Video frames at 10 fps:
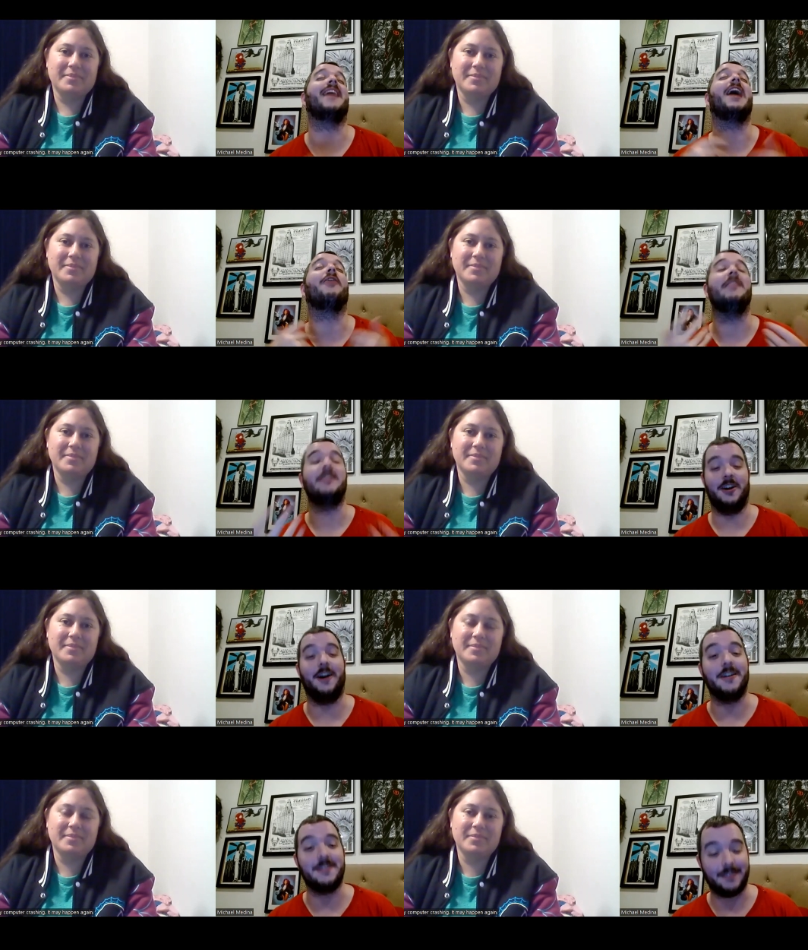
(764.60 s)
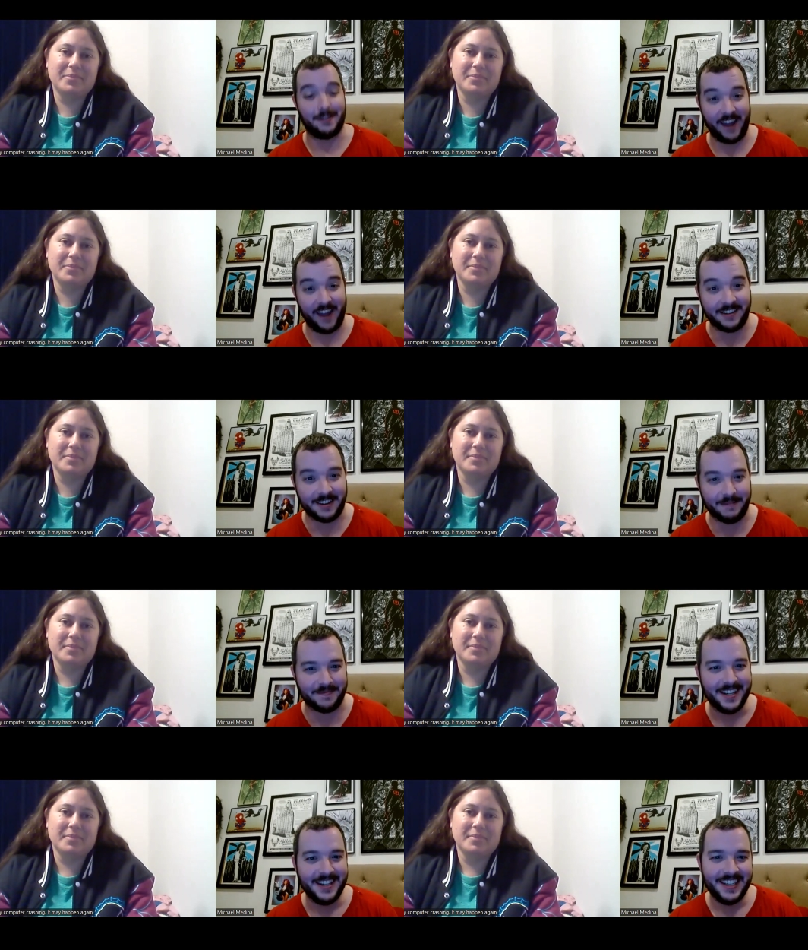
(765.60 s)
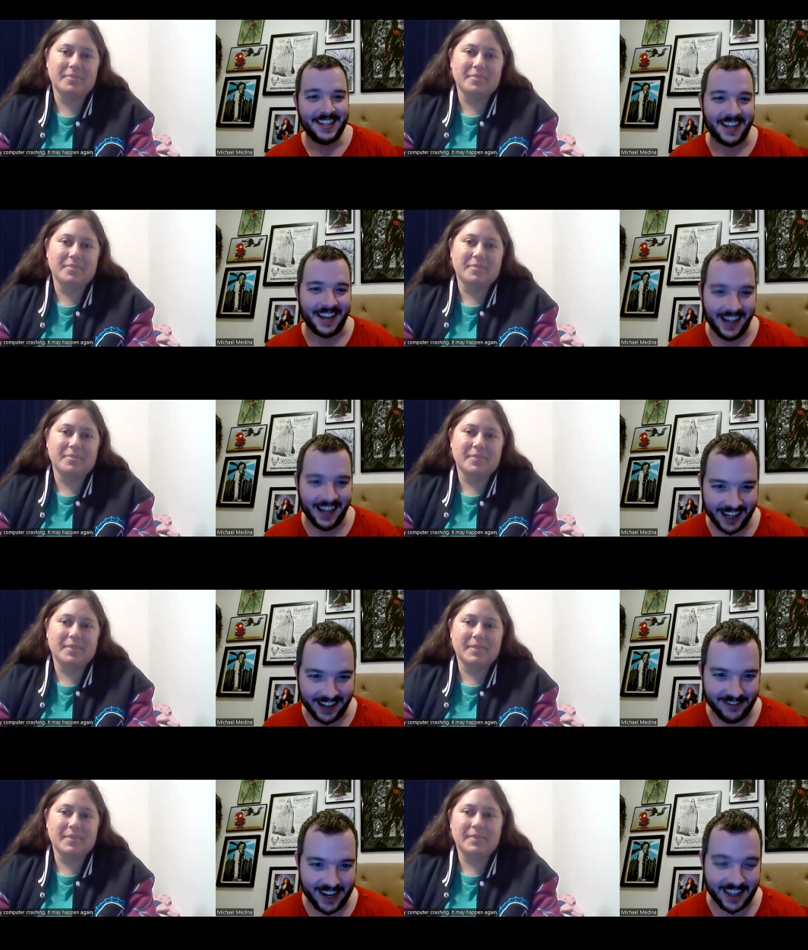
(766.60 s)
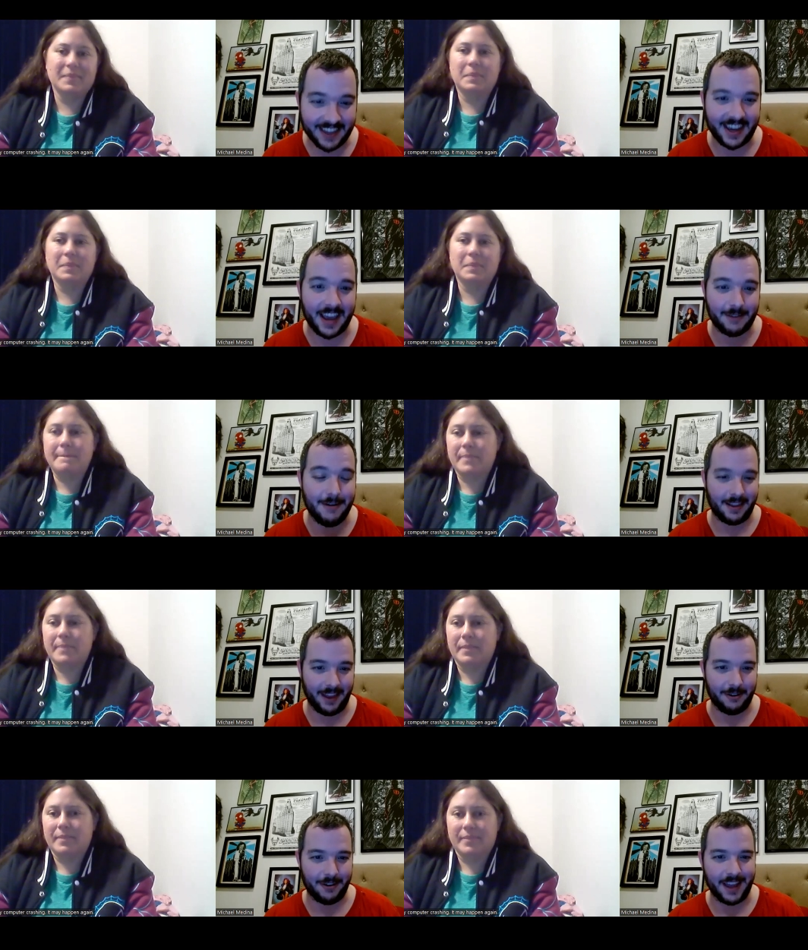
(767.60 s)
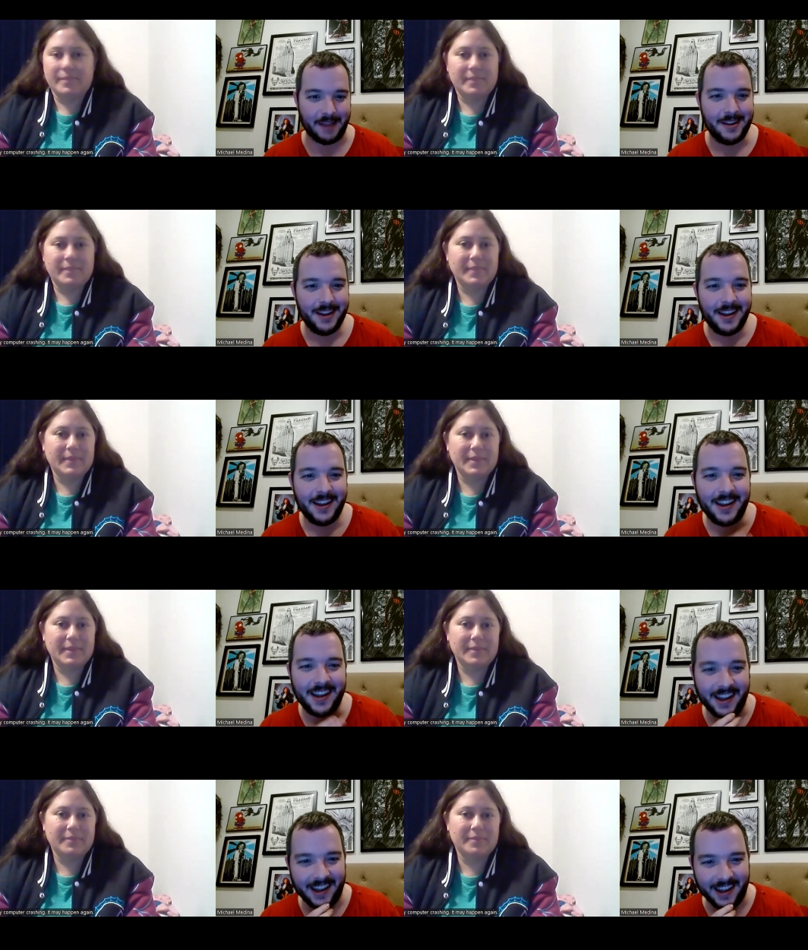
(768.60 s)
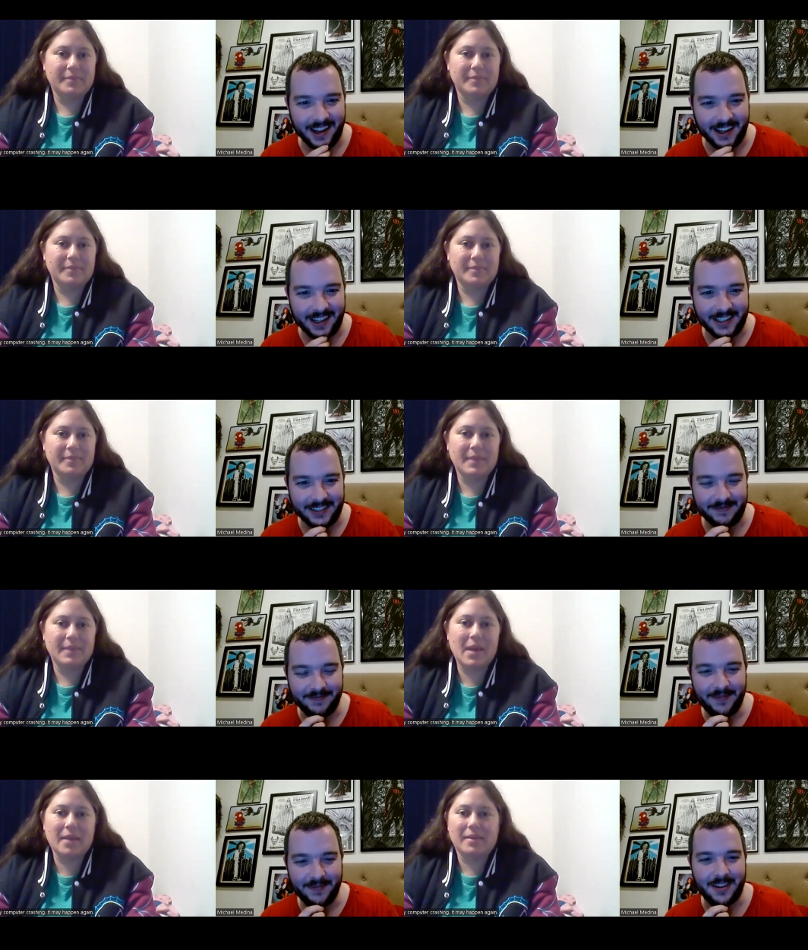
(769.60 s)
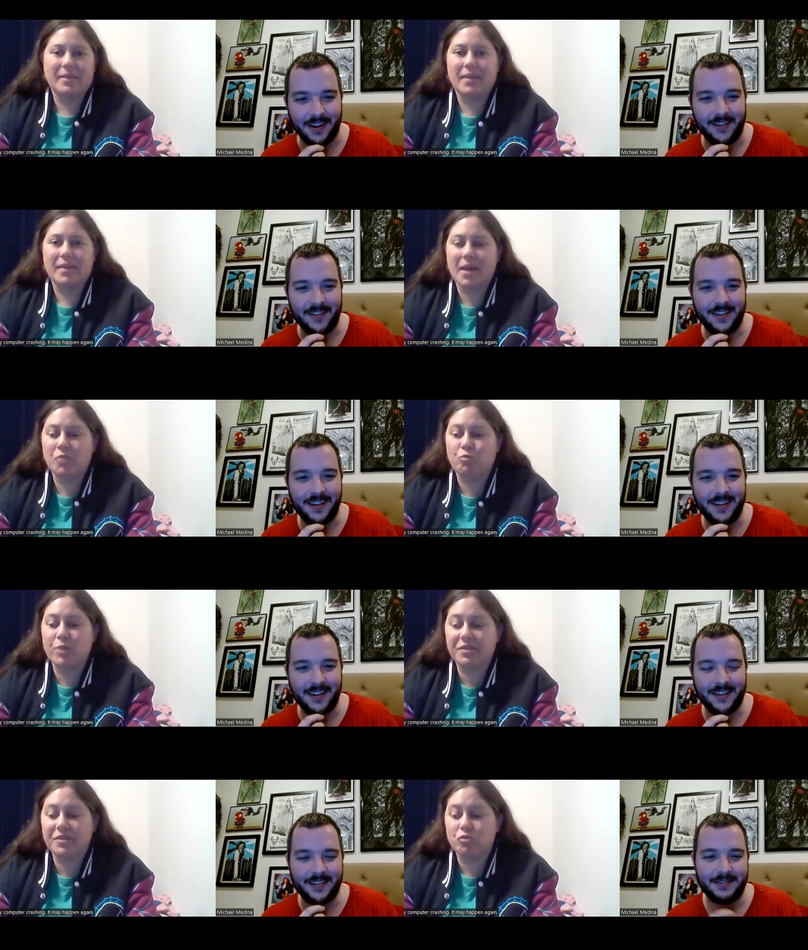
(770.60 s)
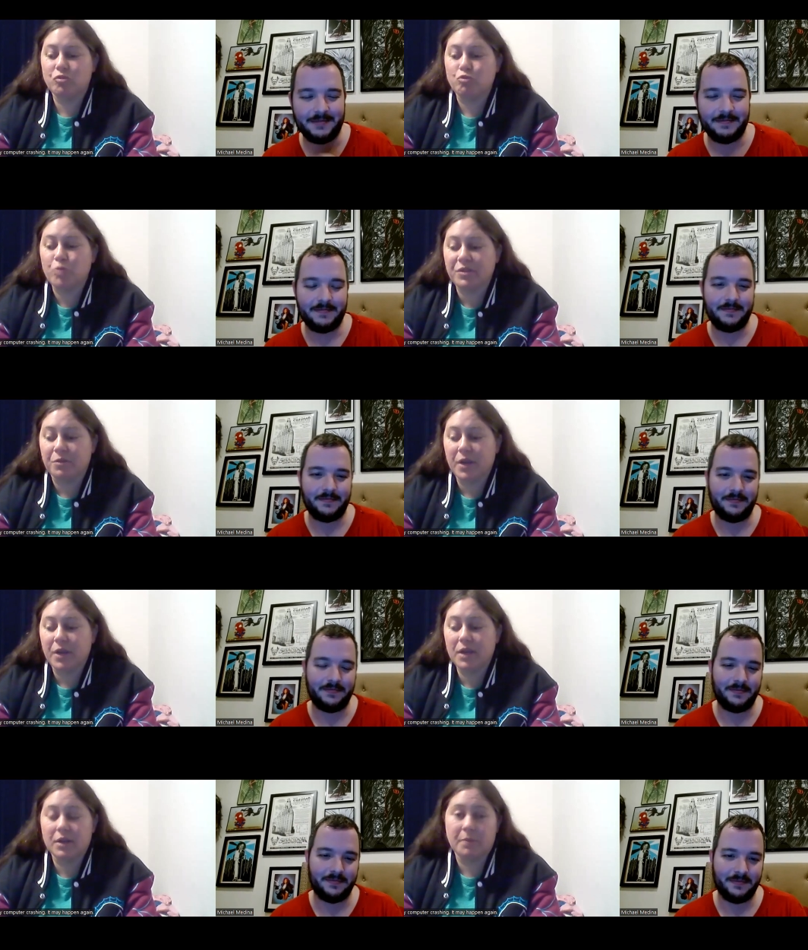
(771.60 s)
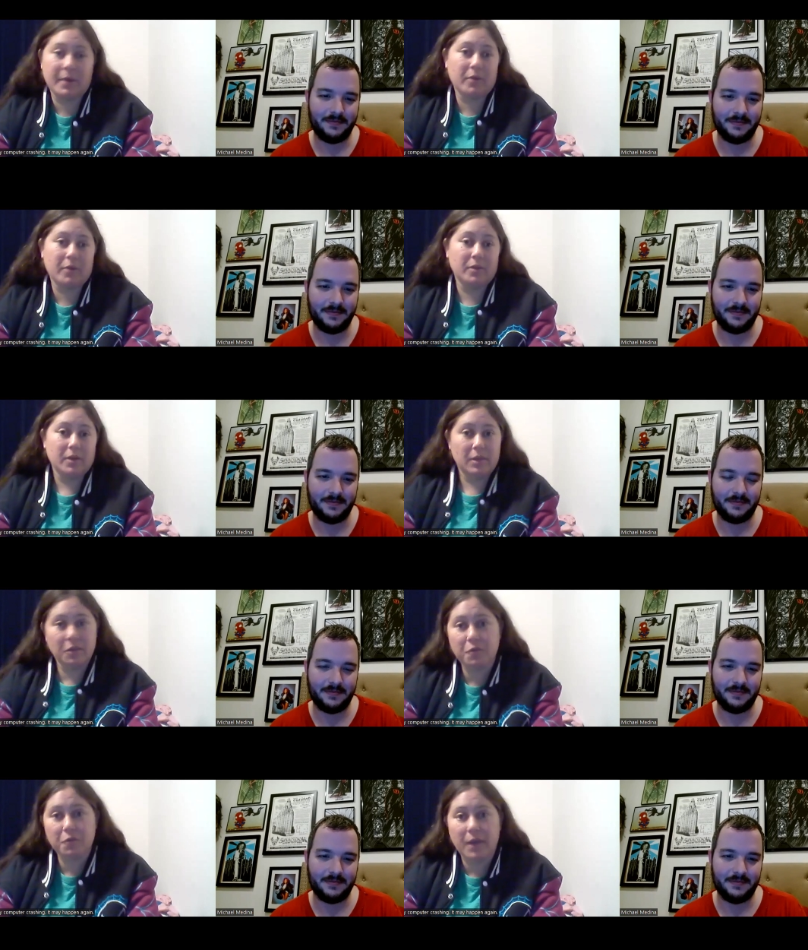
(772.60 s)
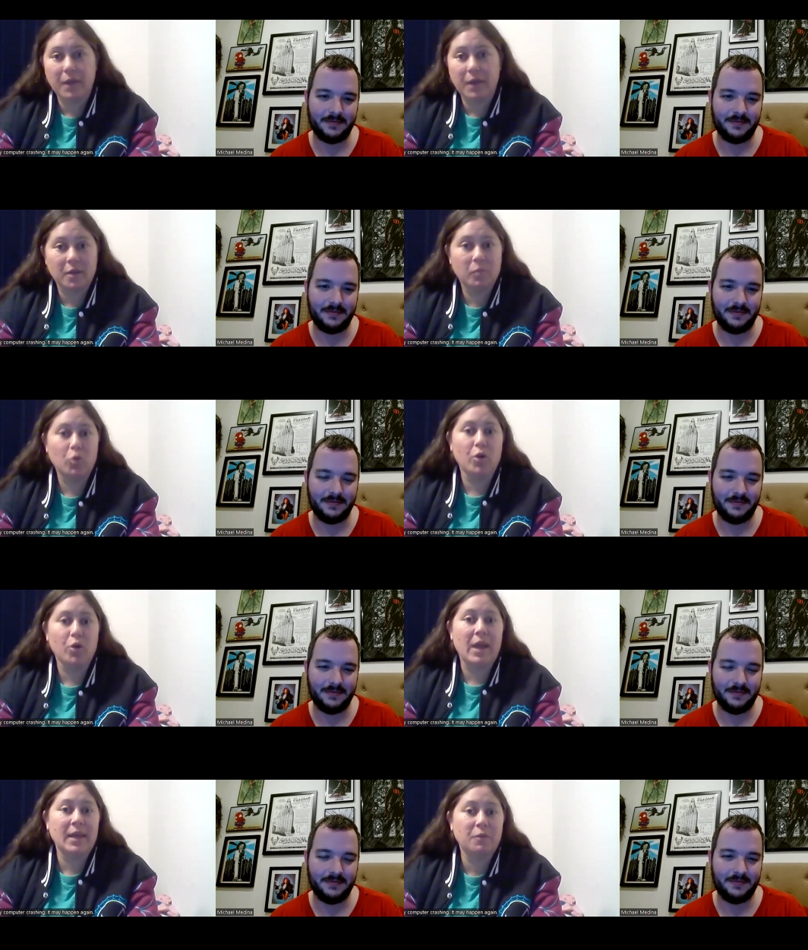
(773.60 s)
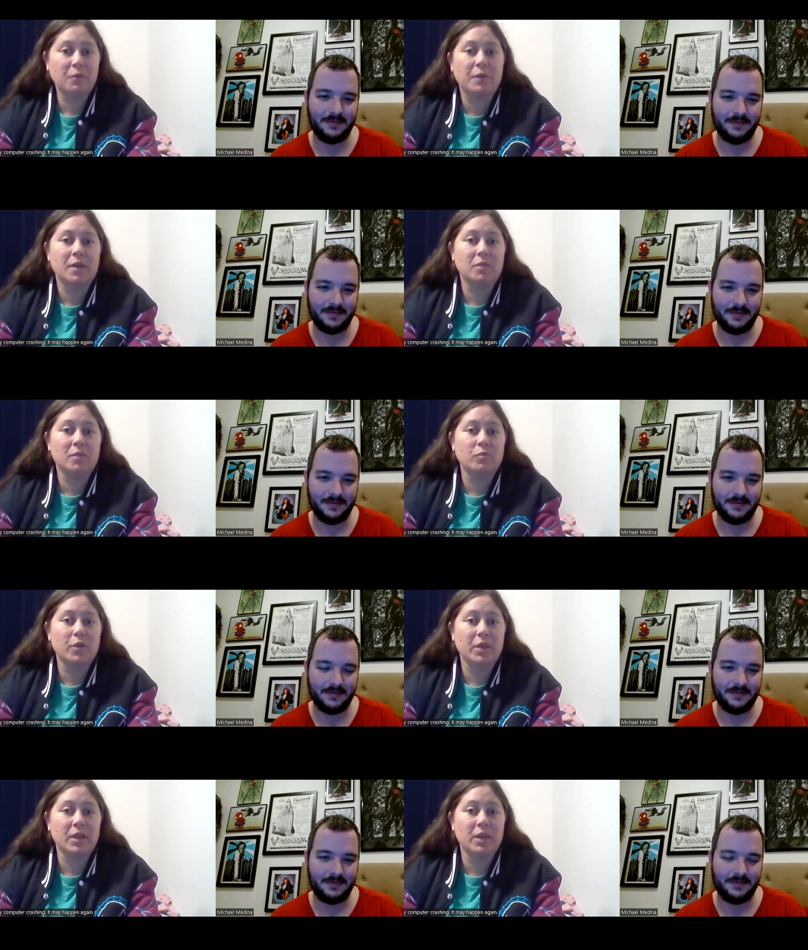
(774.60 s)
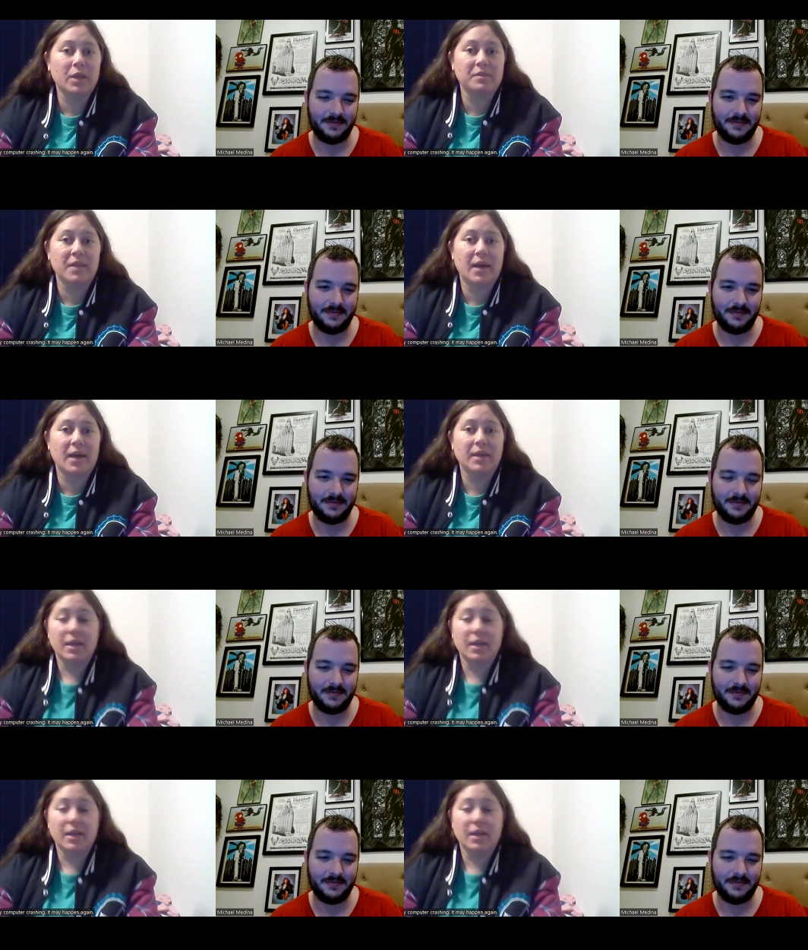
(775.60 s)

Speaker 1: they are in charge of the fandom. um, in this case, quite literally. Um,
Speaker 2: so, And what's, what's great about this fan fandom, or any fandom really, is that